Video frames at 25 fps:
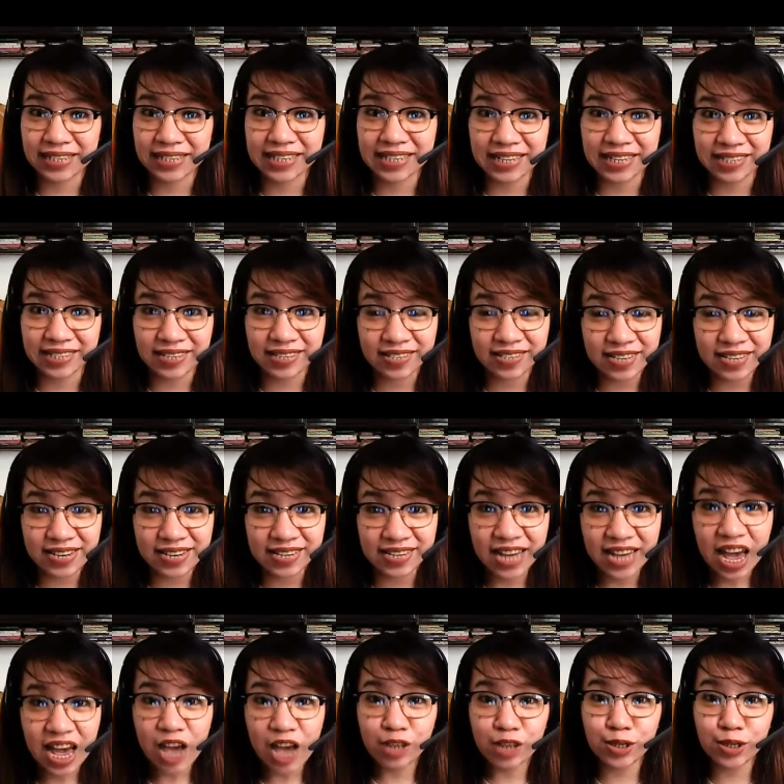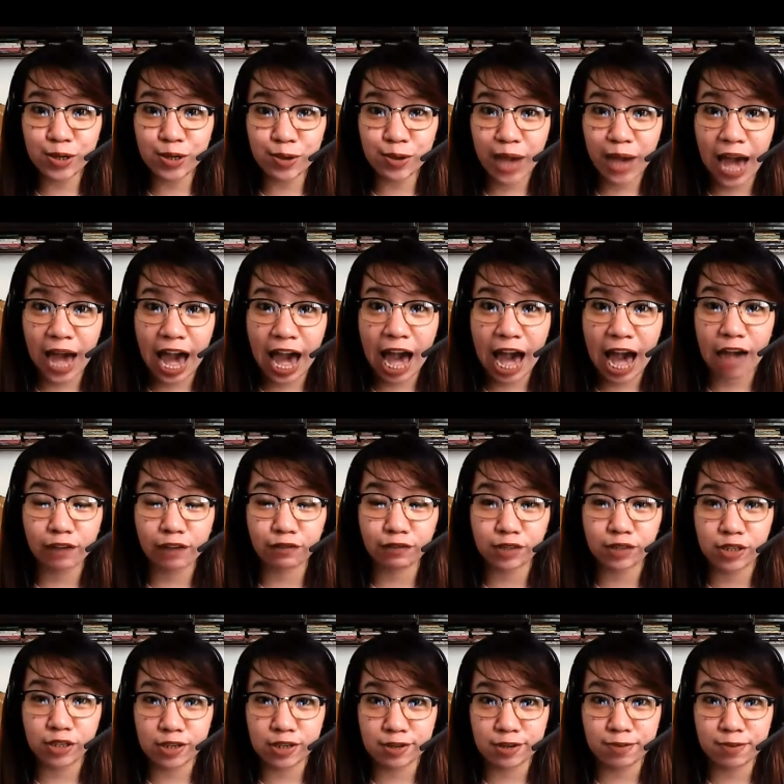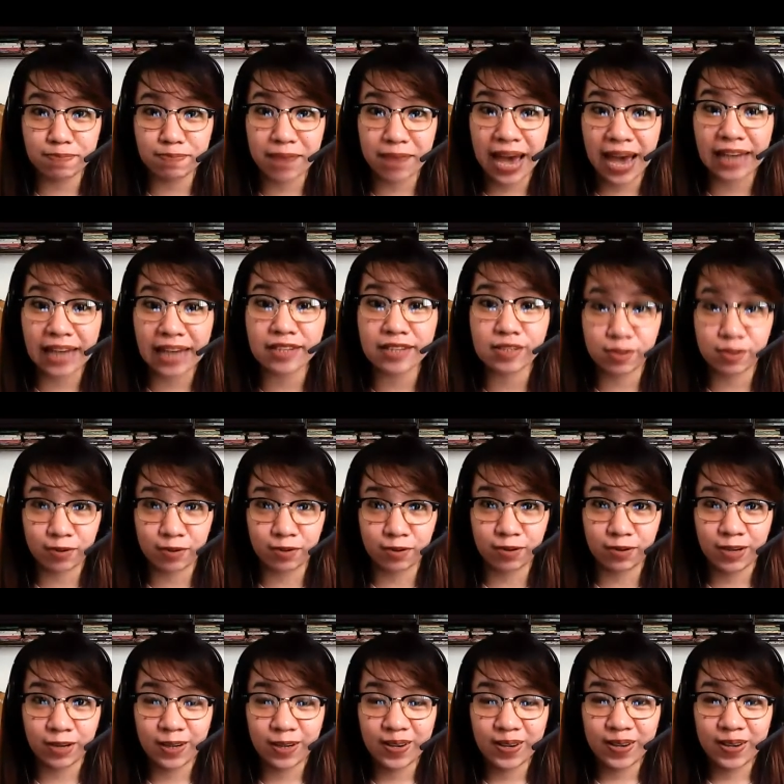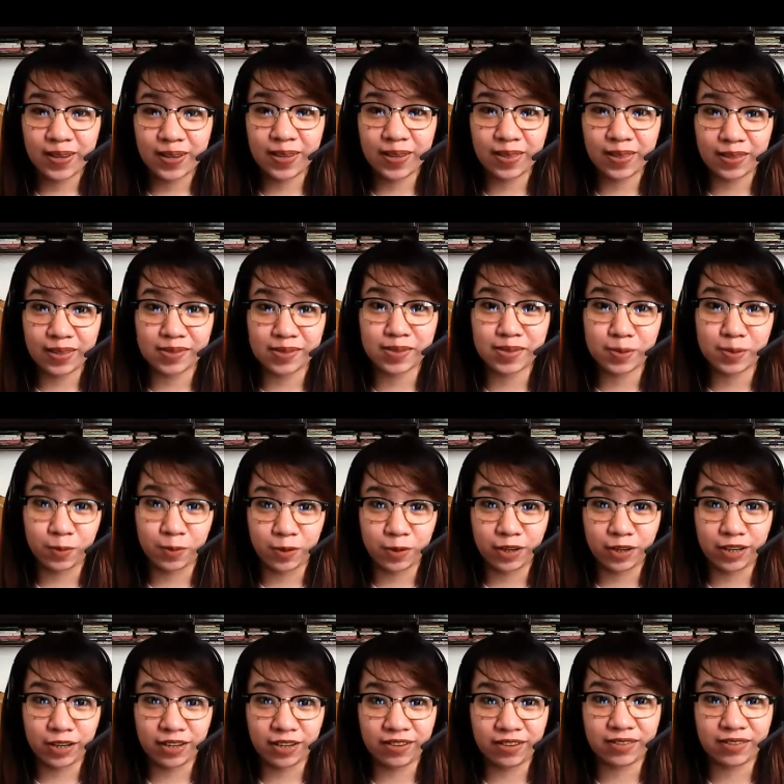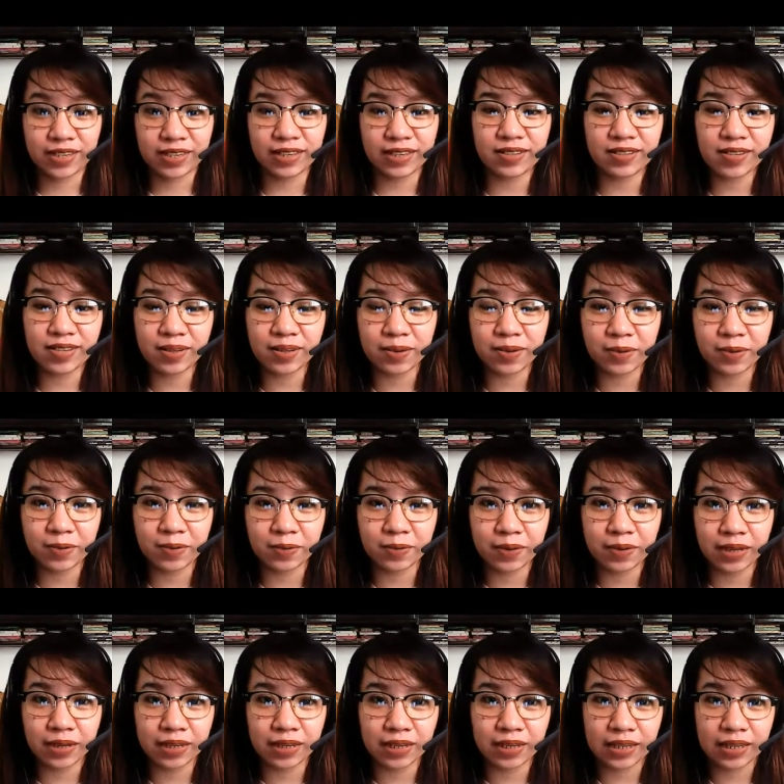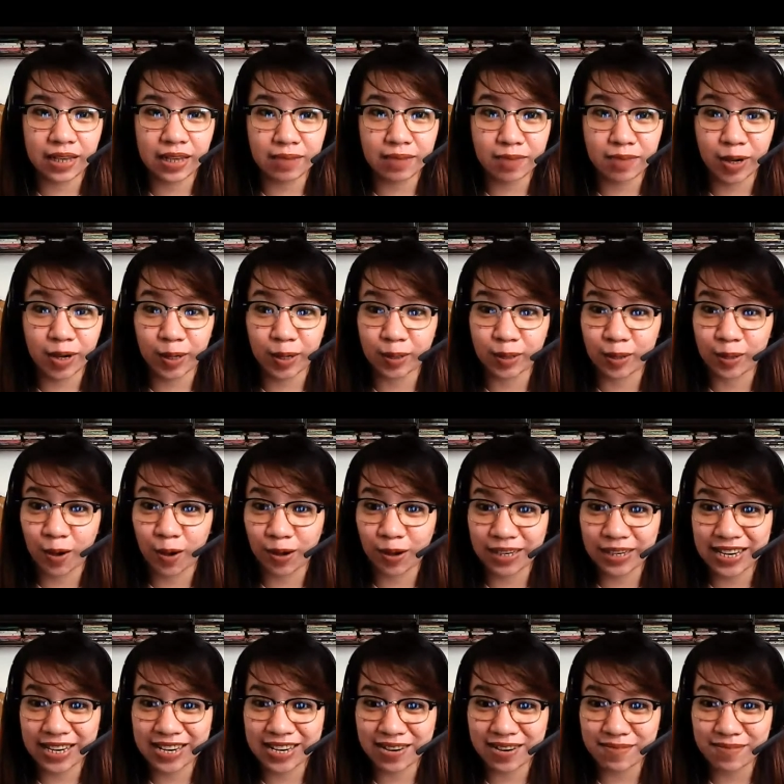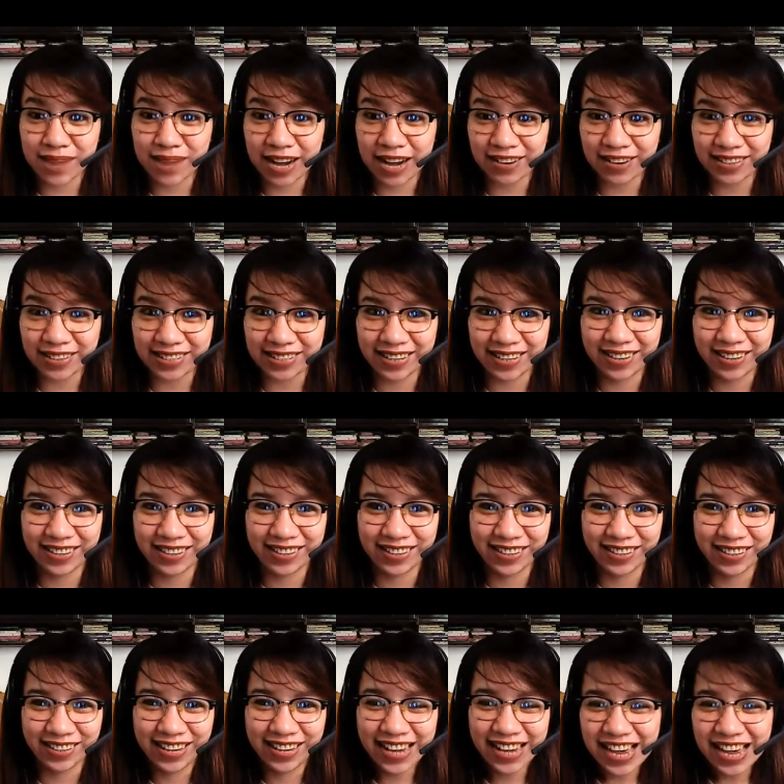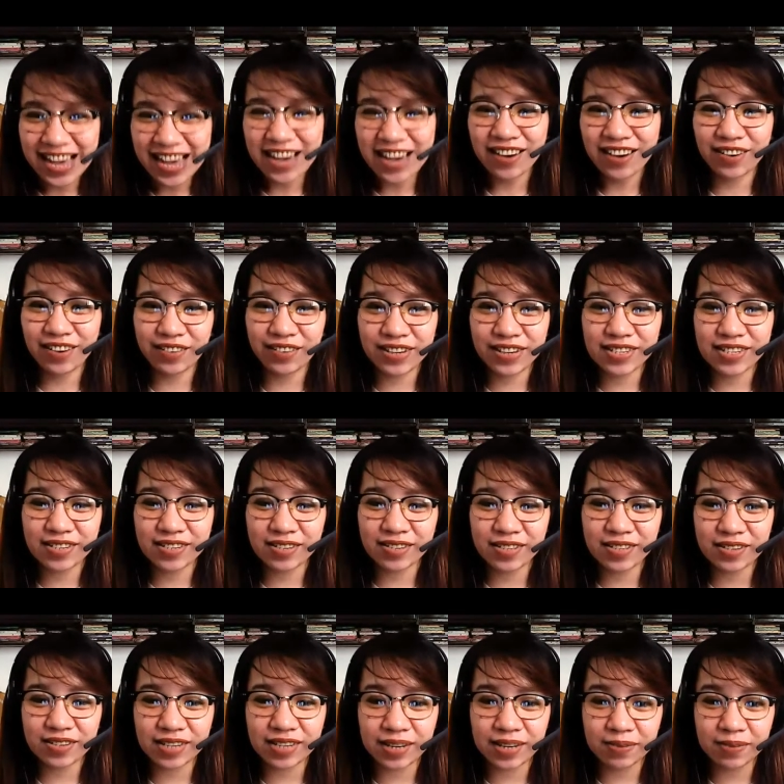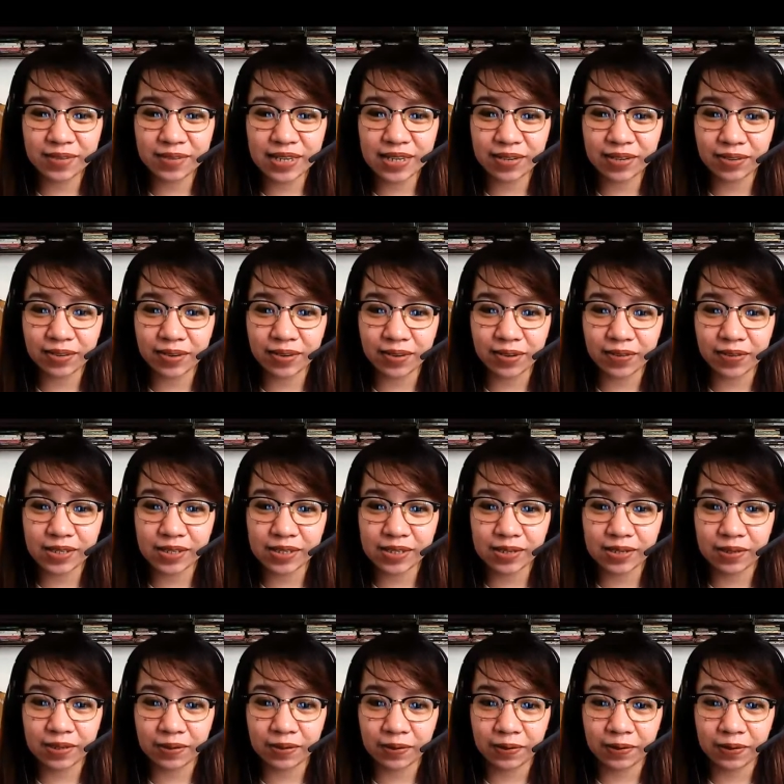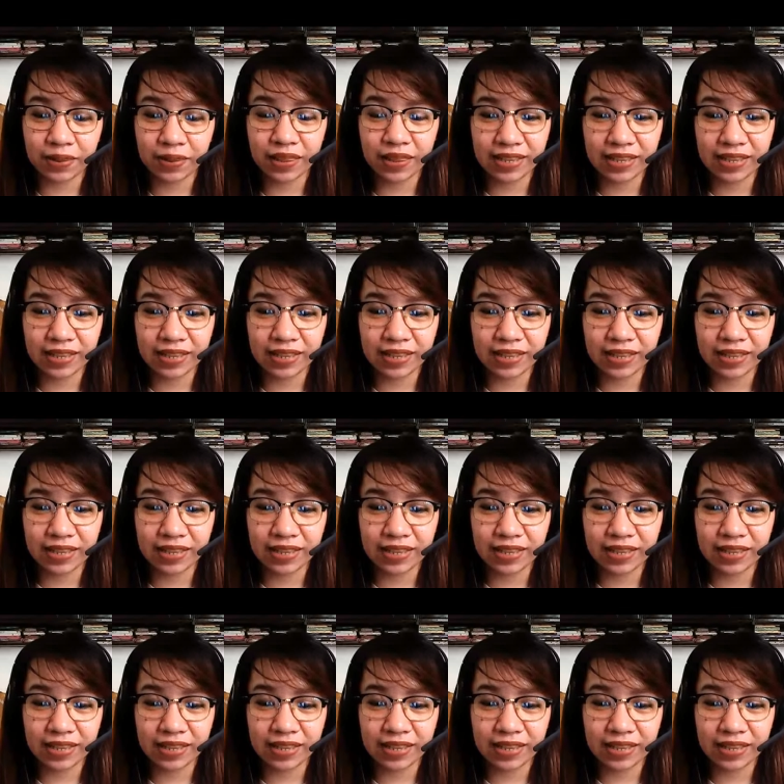sentences. You have to master this one. Okay, so what am I talking about? Alright, so today we are going to learn